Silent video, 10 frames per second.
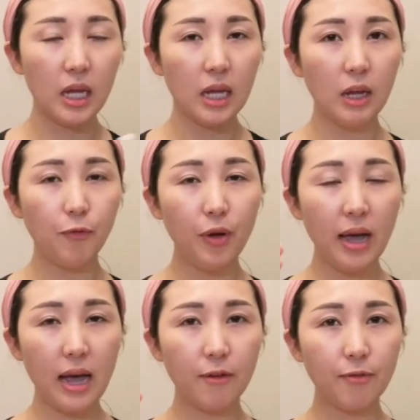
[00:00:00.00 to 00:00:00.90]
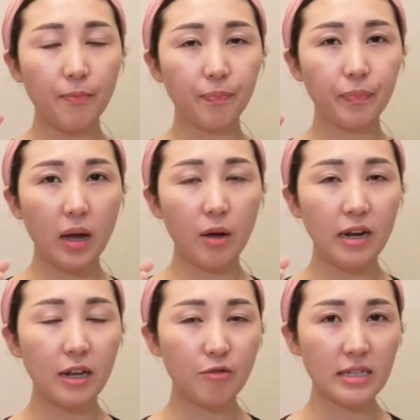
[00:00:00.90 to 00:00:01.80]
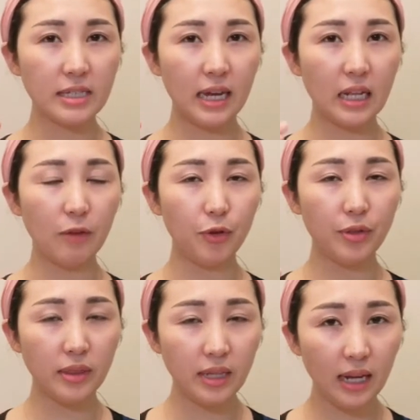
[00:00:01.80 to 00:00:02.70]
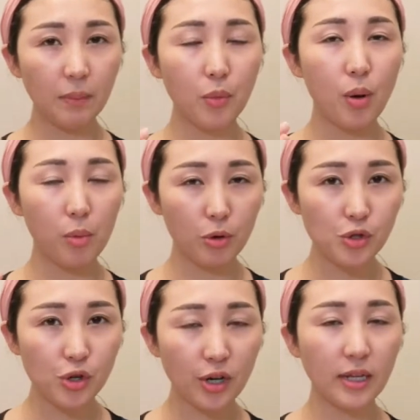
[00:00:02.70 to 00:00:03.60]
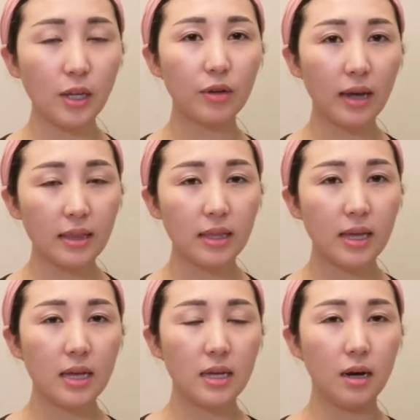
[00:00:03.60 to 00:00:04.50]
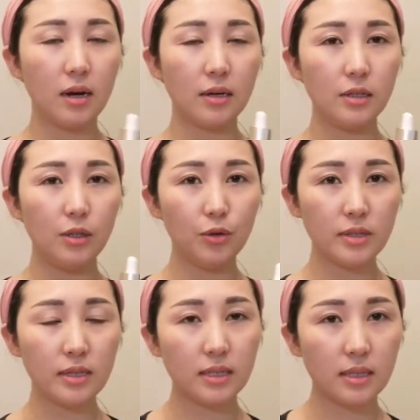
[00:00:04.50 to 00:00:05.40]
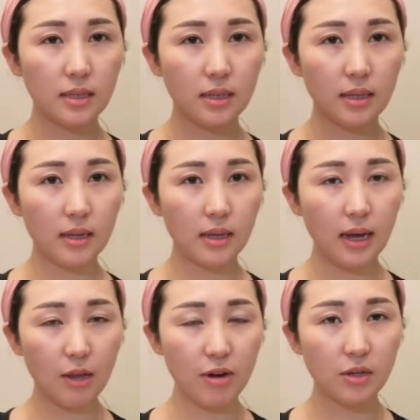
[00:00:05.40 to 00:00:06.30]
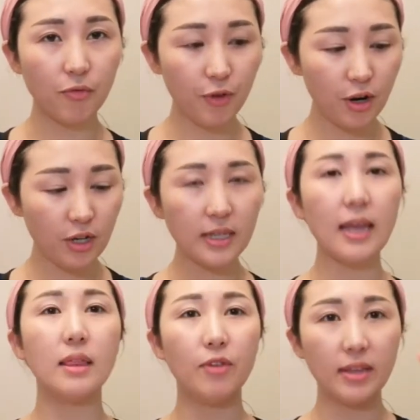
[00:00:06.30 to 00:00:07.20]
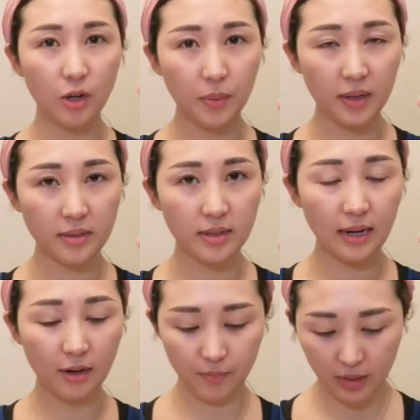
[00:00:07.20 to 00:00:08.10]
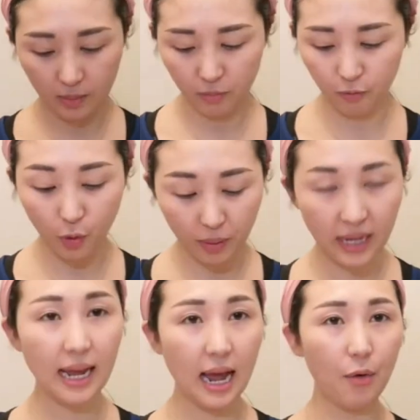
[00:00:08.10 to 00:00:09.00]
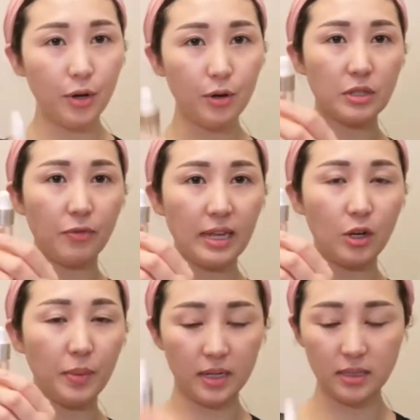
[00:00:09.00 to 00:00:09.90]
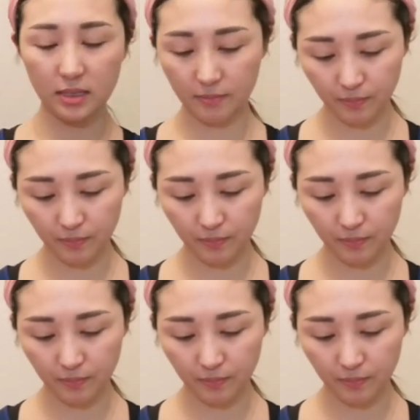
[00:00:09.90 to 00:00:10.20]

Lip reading: If you have really dry skin, if you need more moisture, then you can use this hydration first and the Vita Luminous later. But for me, I will use Vita Luminous.